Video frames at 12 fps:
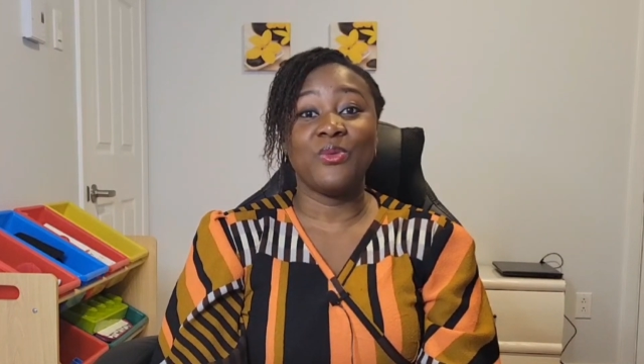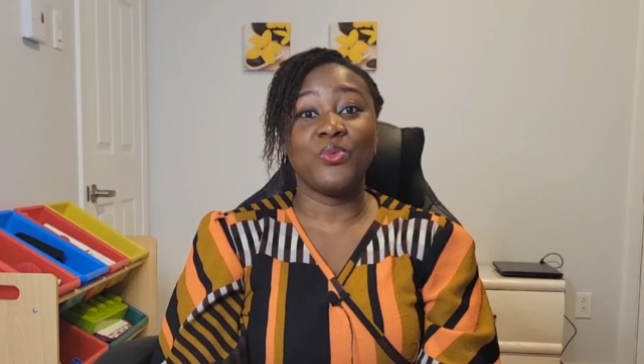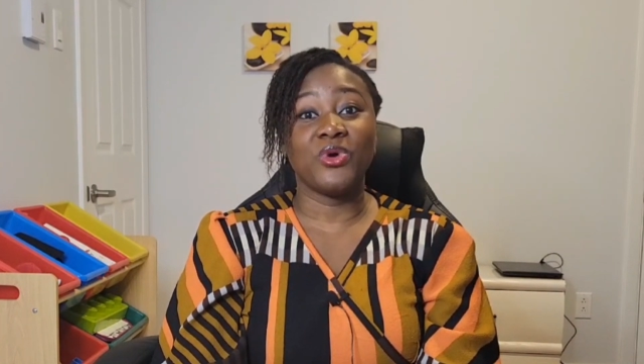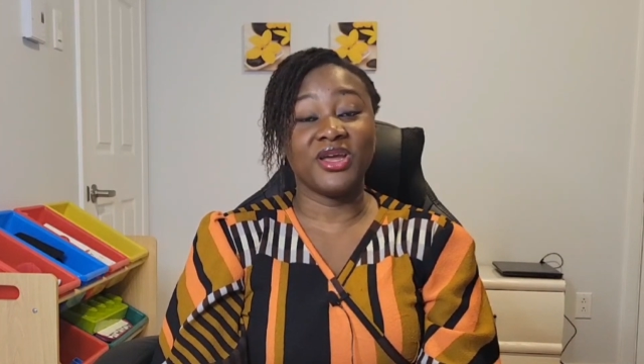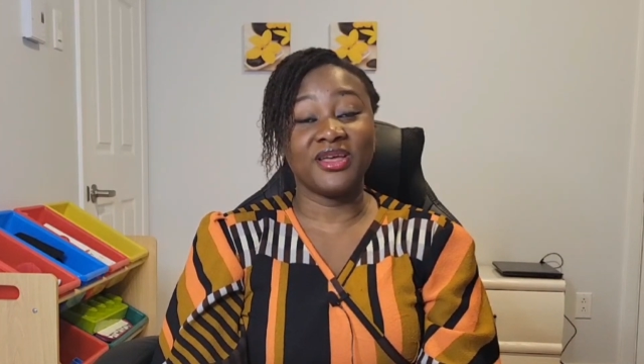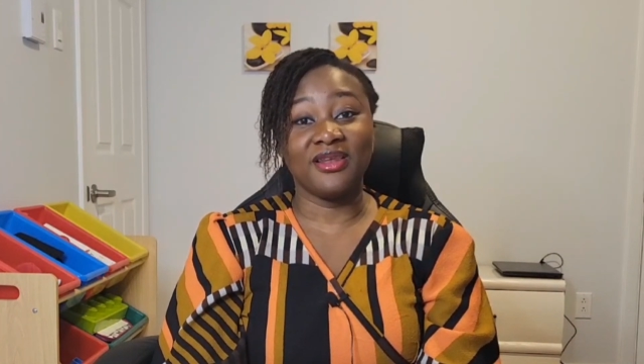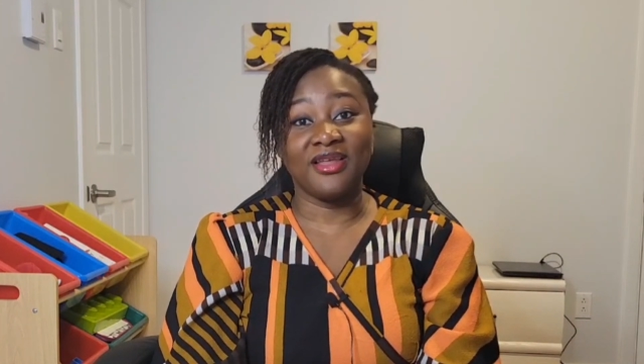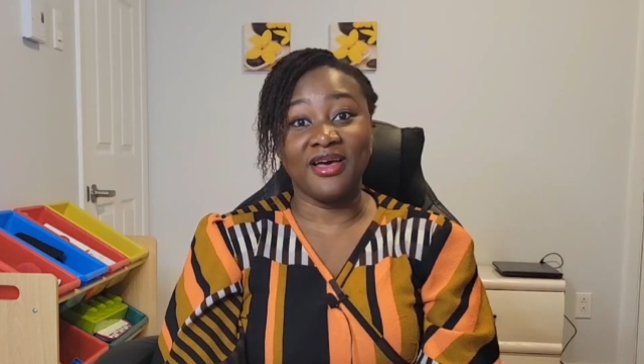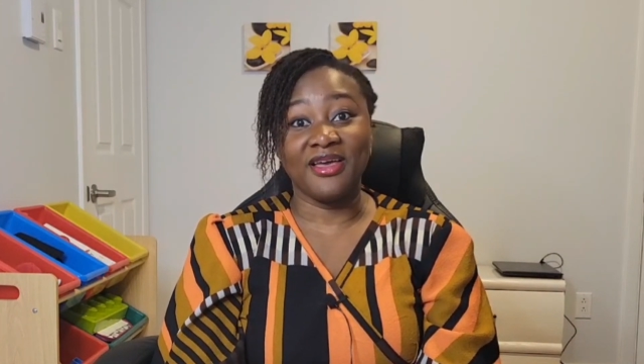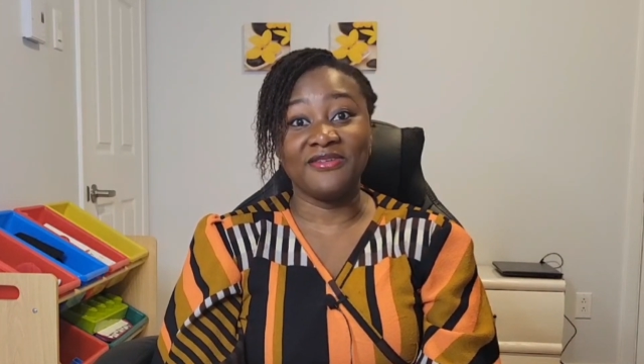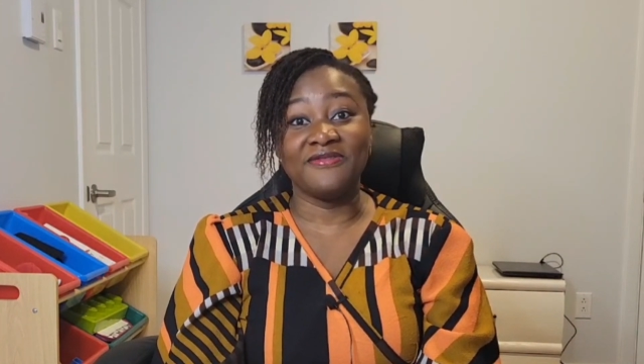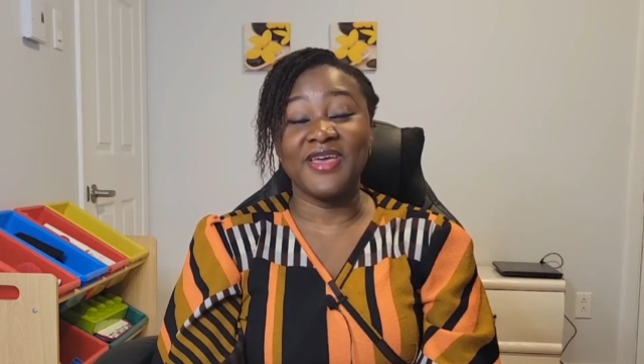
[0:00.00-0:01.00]
work
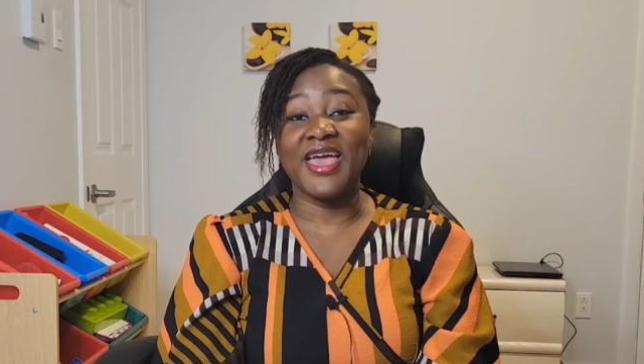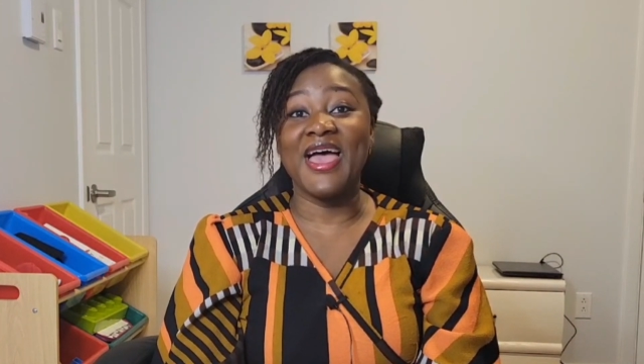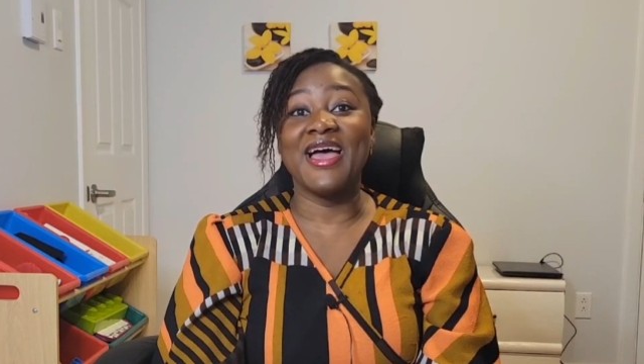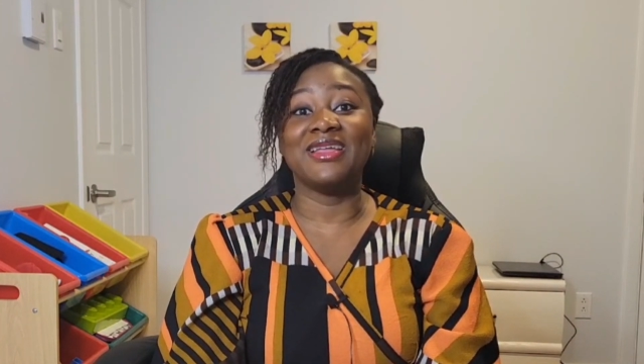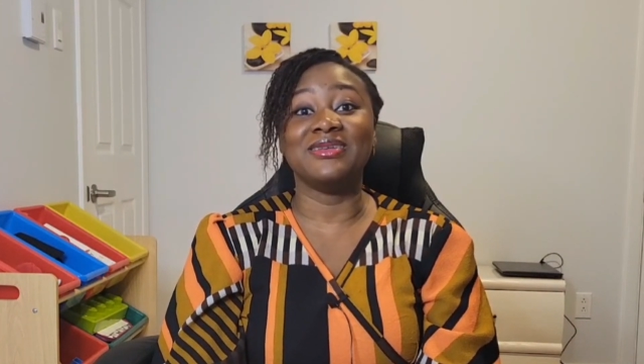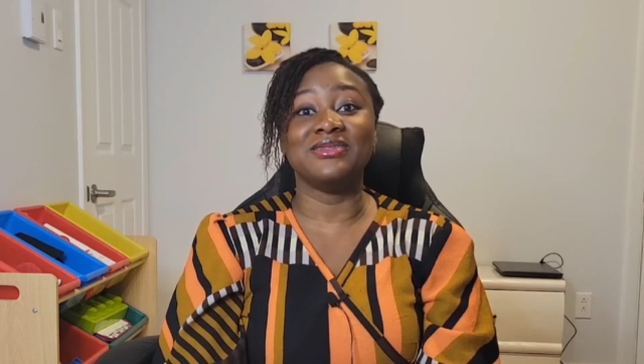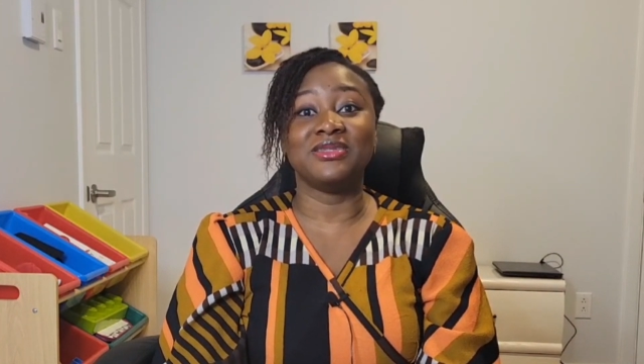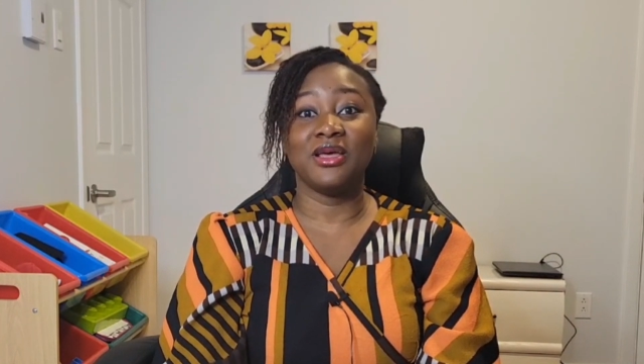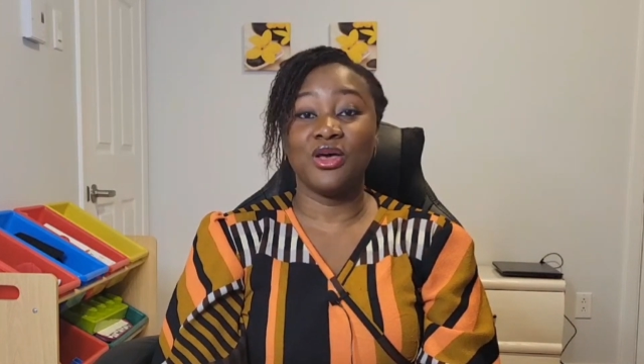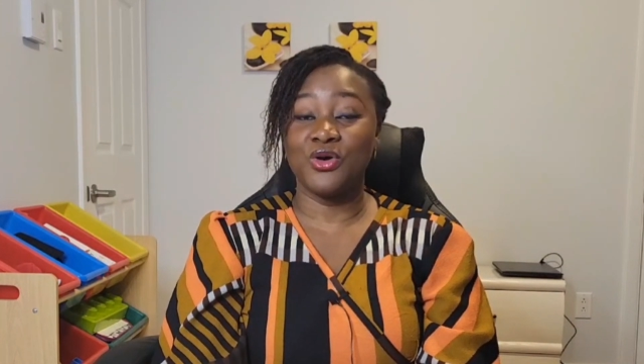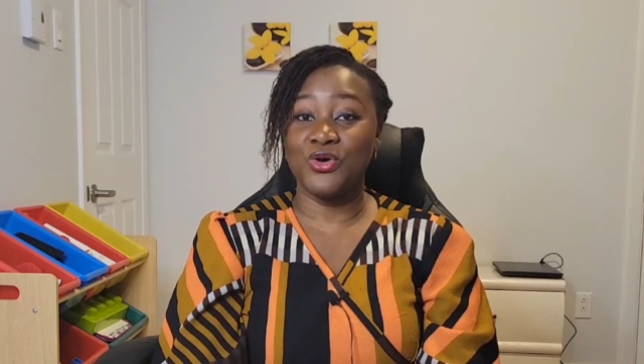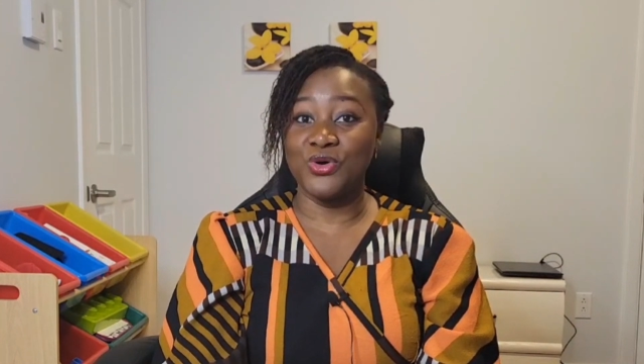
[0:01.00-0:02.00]
life and
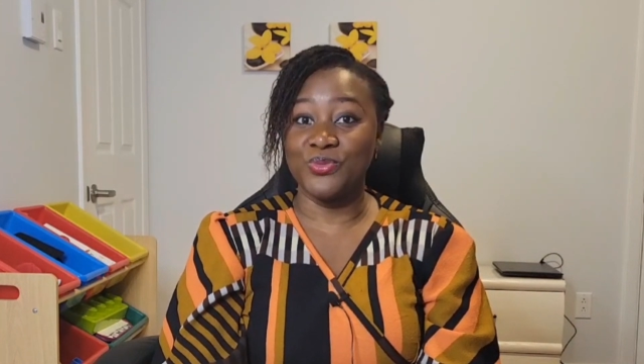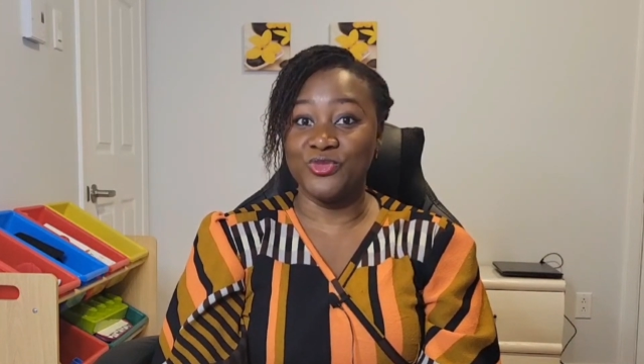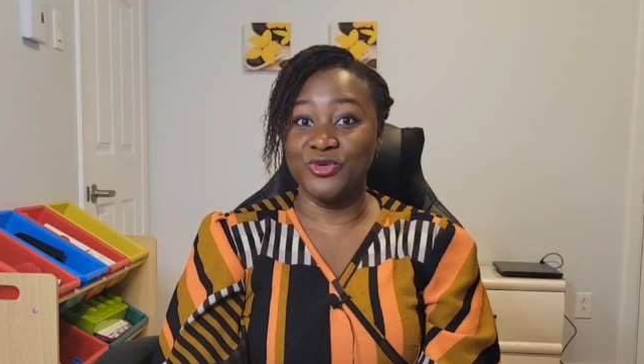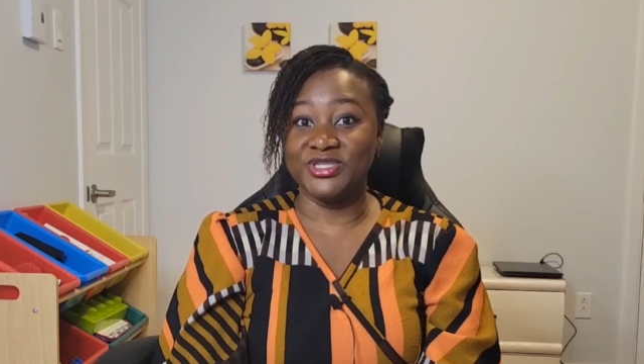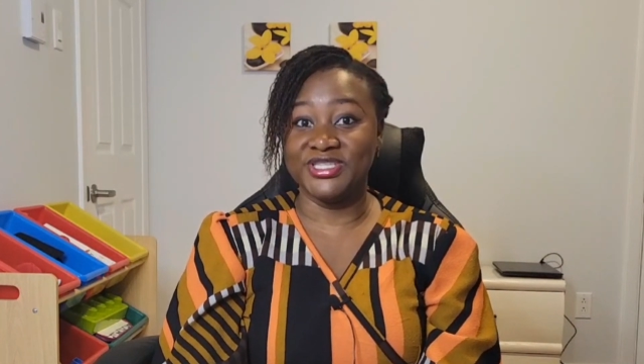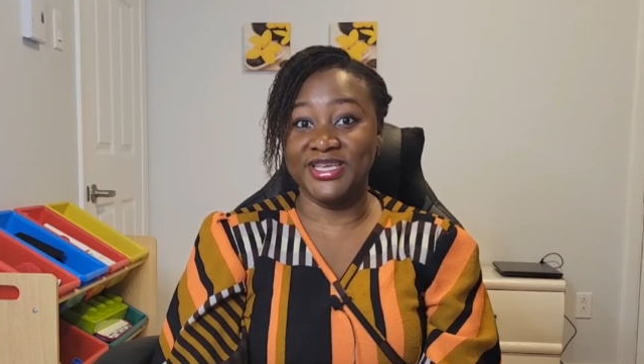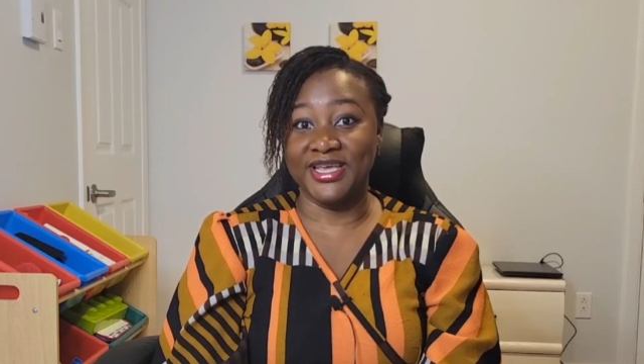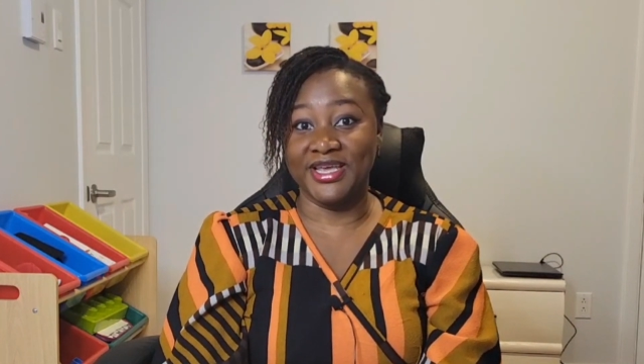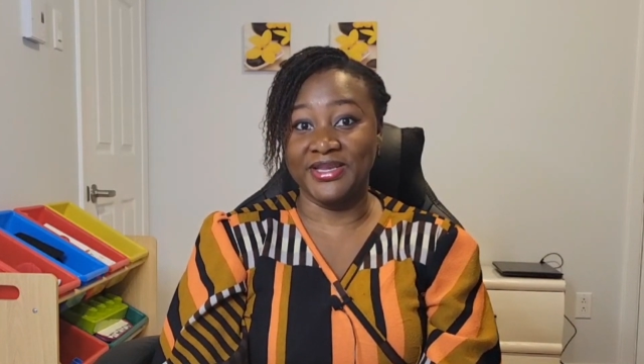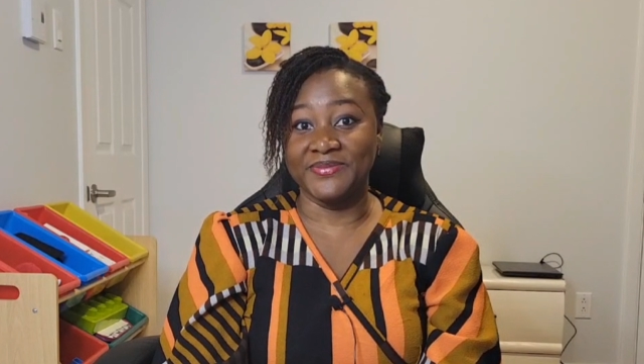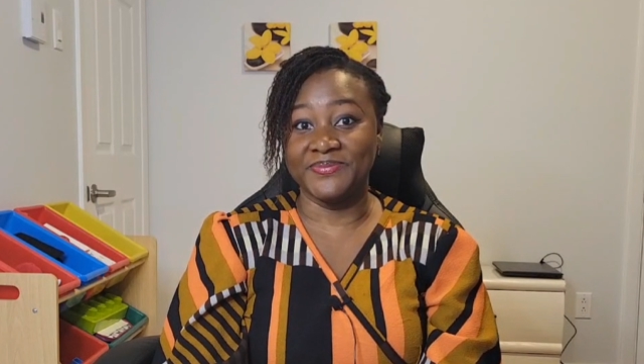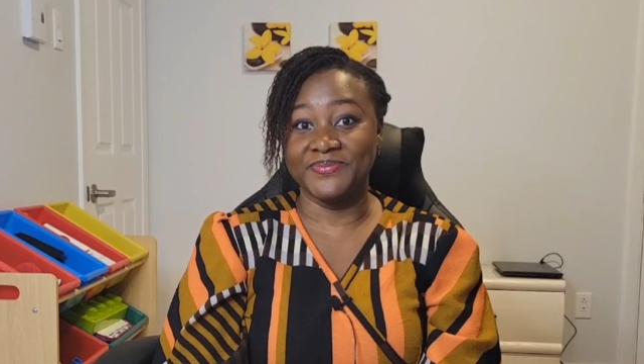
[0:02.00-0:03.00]
home routine.